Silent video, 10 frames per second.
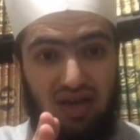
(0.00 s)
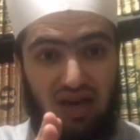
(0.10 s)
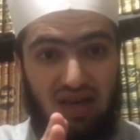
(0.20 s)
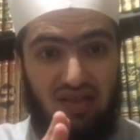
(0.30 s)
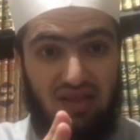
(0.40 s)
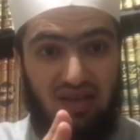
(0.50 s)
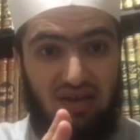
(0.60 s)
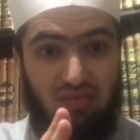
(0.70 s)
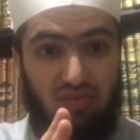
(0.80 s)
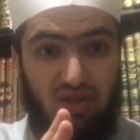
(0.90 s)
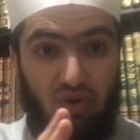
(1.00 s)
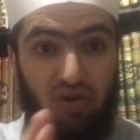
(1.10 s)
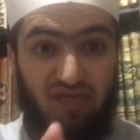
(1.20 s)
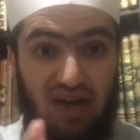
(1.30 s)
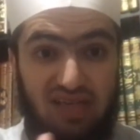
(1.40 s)
uh, in the, um, the
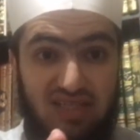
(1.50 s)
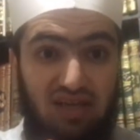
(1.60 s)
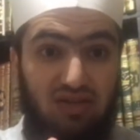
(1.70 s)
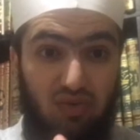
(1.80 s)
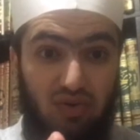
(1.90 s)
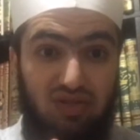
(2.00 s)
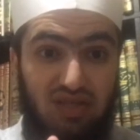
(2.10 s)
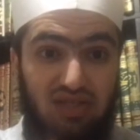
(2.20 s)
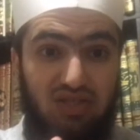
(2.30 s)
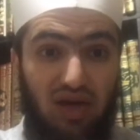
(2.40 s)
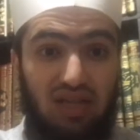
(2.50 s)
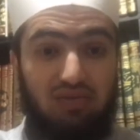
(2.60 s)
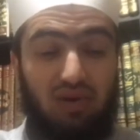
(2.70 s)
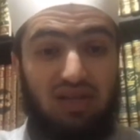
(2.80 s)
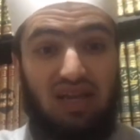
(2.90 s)
mode of fasting and doing good deeds. So Allah
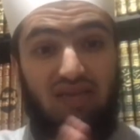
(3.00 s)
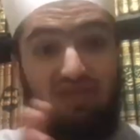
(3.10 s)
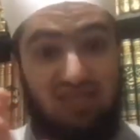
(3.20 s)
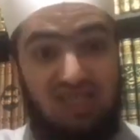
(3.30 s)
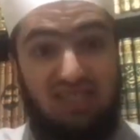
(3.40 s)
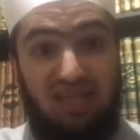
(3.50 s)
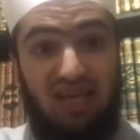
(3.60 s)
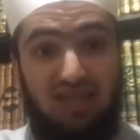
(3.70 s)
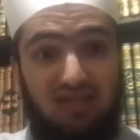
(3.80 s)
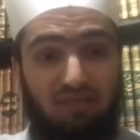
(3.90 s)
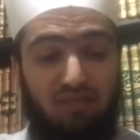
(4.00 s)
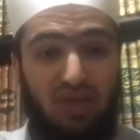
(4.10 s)
subhanahu wa ta'ala gave us six days.